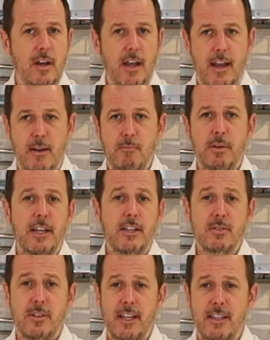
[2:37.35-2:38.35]
a
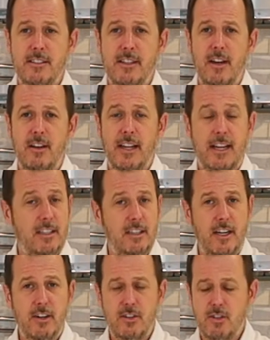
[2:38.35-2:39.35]
place where they sell like a
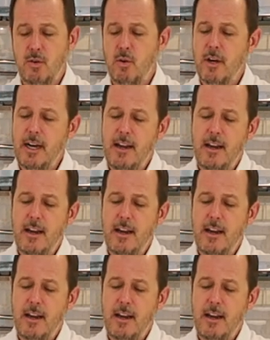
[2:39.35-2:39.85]
liquor store,